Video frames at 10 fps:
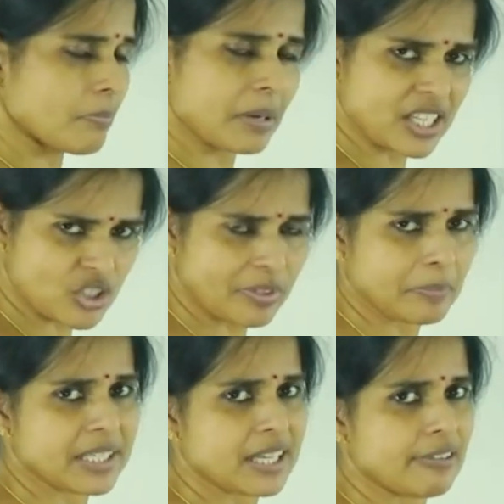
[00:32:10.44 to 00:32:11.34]
branch will
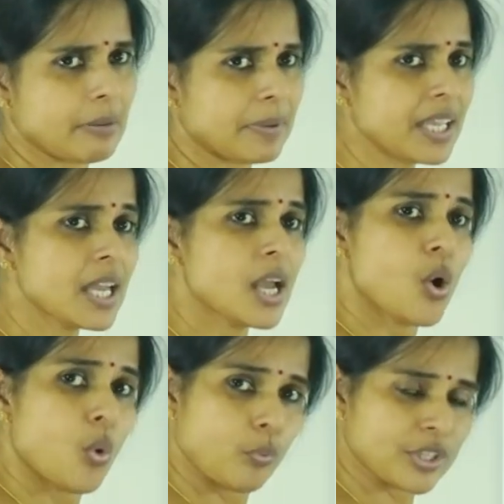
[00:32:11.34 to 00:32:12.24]
be developing,
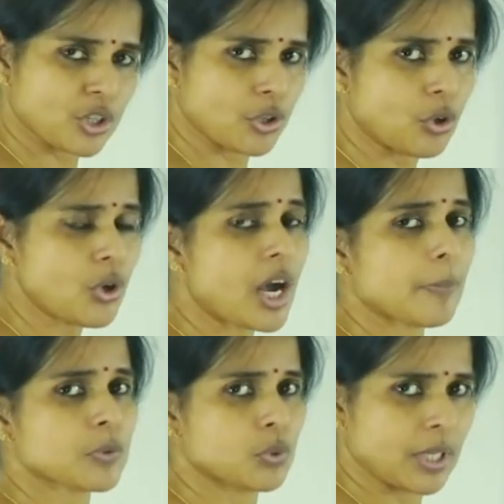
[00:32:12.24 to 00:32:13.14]
which grow
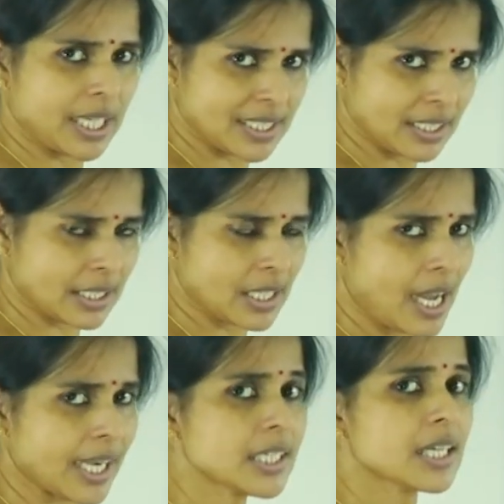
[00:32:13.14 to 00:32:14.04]
up to a certain
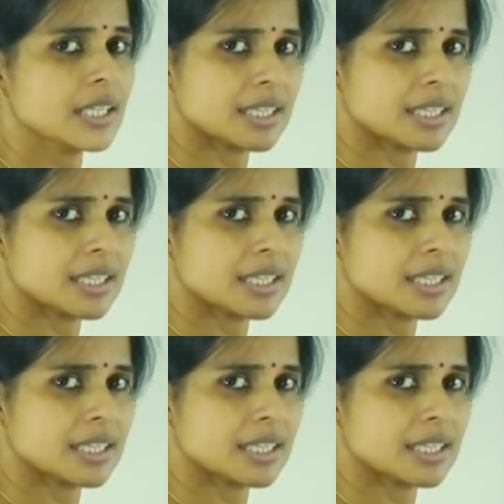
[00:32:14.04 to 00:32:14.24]
height.